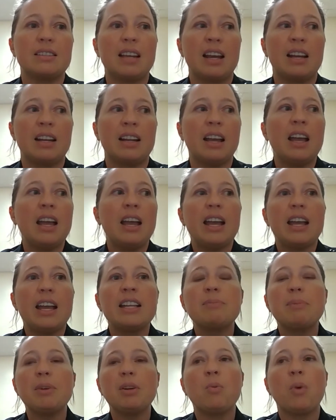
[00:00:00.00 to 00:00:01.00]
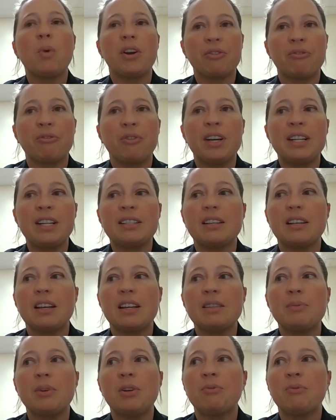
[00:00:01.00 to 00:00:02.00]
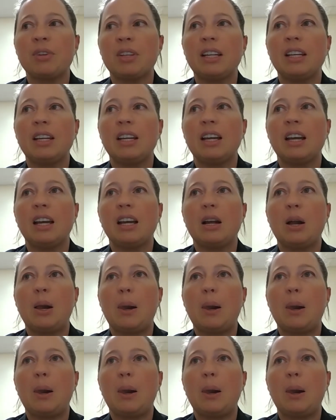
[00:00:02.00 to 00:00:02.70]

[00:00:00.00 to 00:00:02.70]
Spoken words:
And it's been wonderful. It's been really